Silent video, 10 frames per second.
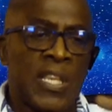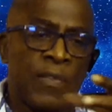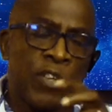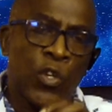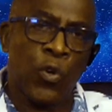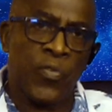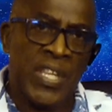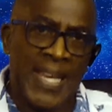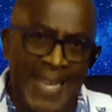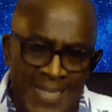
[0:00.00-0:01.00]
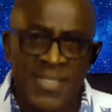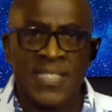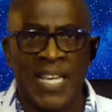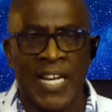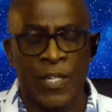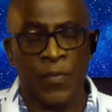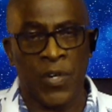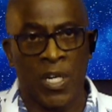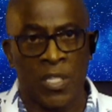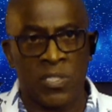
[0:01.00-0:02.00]
living on the inside
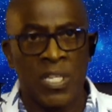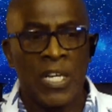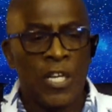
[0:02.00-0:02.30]
of us,